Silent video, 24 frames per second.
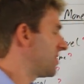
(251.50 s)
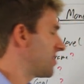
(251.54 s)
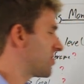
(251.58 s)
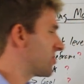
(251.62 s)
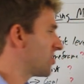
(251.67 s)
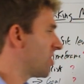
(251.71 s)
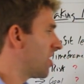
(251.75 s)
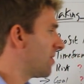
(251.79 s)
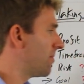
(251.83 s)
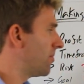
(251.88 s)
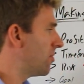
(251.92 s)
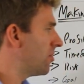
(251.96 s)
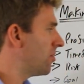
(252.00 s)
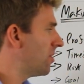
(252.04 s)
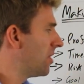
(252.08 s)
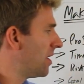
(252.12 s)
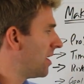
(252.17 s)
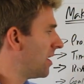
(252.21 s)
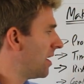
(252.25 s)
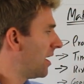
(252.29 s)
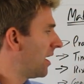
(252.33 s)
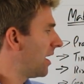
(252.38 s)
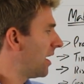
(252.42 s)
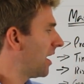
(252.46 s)
example.
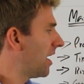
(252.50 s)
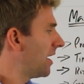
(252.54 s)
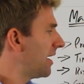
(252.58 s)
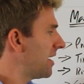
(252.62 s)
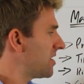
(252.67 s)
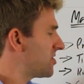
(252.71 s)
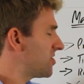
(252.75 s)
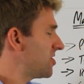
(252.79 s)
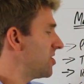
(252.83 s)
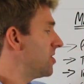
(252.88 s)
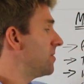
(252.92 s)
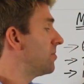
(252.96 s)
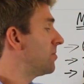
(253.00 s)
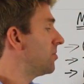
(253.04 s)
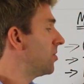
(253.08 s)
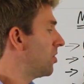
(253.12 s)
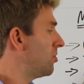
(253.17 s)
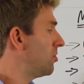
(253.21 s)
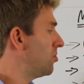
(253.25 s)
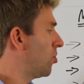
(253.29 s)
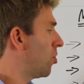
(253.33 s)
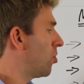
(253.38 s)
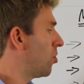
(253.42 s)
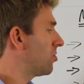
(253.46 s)
Uh, let's see you
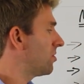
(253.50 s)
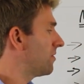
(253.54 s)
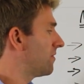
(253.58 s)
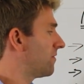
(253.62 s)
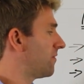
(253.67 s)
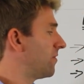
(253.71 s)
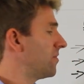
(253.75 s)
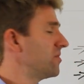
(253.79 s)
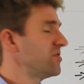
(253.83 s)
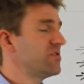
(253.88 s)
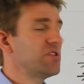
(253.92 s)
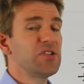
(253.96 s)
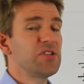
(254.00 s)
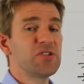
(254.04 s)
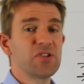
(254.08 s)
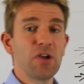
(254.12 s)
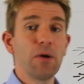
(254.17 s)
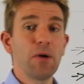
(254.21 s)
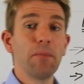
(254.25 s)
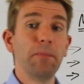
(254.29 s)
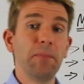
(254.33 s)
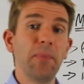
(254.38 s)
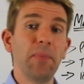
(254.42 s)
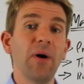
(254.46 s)
long the FTSE, so
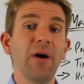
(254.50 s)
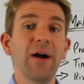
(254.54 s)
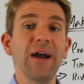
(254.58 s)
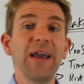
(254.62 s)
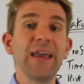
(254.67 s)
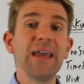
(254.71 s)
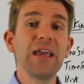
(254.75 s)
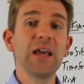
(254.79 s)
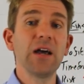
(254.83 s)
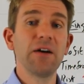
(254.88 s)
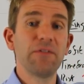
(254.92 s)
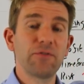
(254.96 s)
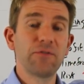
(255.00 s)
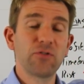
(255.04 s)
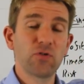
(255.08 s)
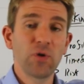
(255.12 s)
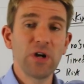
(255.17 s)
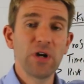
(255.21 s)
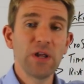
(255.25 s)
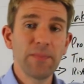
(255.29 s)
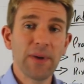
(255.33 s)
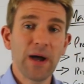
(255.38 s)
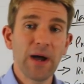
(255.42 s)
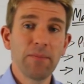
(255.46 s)
you're buying a
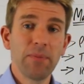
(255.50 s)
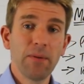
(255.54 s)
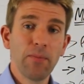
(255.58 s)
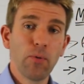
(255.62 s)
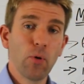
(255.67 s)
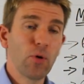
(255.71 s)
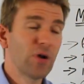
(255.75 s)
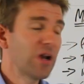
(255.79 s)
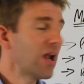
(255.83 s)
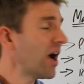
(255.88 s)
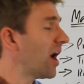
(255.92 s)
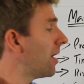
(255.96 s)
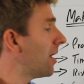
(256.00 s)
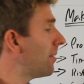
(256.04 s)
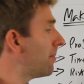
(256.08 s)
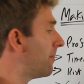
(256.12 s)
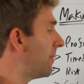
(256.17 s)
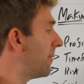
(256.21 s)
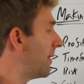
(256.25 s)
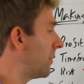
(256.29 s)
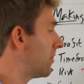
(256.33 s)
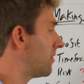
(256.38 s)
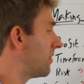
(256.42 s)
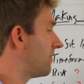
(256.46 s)
£20 per point
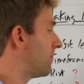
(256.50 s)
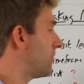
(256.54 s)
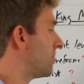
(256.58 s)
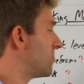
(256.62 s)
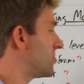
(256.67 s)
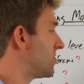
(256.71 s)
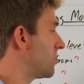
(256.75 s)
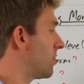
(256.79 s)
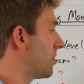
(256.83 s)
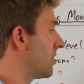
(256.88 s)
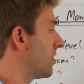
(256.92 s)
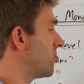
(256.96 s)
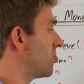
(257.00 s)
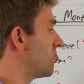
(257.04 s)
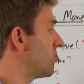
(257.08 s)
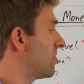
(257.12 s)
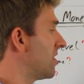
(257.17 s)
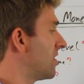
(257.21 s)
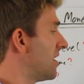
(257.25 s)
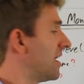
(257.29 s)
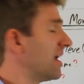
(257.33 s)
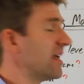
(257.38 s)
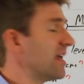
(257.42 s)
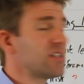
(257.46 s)
up bet on the FTSE
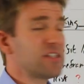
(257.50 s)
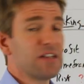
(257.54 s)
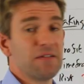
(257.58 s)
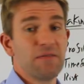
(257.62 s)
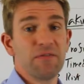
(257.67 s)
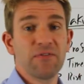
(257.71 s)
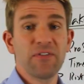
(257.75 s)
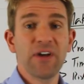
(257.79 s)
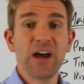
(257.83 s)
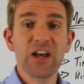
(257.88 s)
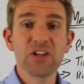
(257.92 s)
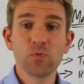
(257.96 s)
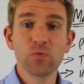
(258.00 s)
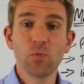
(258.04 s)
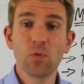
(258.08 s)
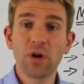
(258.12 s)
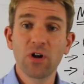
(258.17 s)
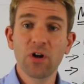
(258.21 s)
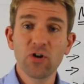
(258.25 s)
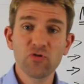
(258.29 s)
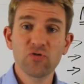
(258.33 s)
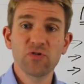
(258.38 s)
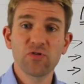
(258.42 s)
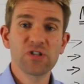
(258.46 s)
100,
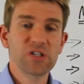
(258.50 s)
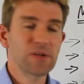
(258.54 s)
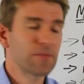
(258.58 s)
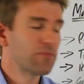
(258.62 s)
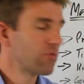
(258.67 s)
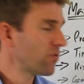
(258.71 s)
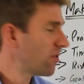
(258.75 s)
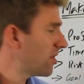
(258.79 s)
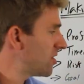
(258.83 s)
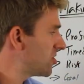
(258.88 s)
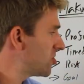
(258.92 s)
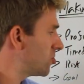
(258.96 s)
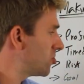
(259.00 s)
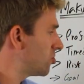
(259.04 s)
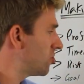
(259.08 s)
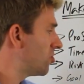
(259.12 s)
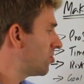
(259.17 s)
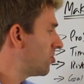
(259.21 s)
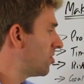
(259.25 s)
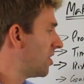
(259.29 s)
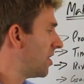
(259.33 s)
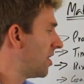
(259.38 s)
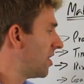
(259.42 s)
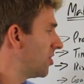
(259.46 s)
7,100 is the price
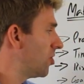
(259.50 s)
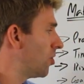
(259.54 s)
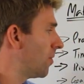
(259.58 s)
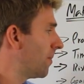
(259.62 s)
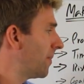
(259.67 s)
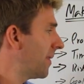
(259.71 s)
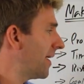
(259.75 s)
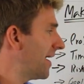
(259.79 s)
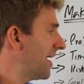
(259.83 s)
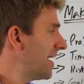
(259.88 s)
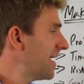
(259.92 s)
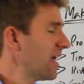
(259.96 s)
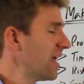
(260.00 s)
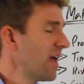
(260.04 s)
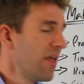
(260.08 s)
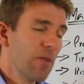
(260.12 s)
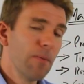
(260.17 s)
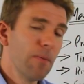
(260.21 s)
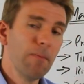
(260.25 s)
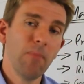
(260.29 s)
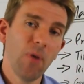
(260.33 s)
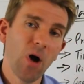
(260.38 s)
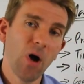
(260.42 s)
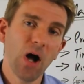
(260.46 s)
you're, you're paying.
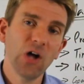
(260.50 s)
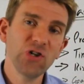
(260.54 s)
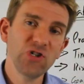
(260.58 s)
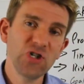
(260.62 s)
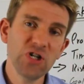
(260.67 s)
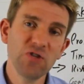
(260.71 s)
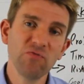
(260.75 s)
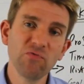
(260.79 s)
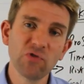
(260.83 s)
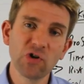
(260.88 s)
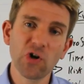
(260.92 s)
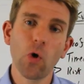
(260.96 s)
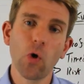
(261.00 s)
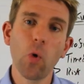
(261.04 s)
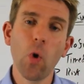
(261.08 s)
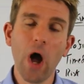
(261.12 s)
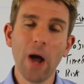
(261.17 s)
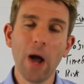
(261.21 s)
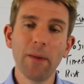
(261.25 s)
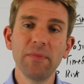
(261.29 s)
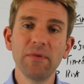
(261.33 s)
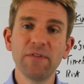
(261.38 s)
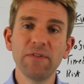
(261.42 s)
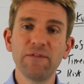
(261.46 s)
The margin
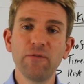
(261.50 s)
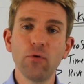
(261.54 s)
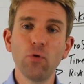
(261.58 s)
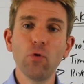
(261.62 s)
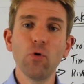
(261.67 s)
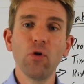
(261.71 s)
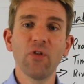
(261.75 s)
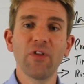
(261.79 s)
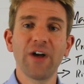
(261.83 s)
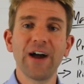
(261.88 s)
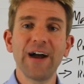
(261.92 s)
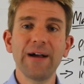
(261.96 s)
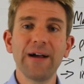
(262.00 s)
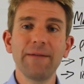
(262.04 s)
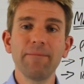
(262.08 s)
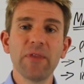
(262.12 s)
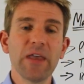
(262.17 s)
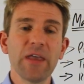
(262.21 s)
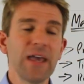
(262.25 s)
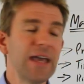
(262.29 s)
requirement for that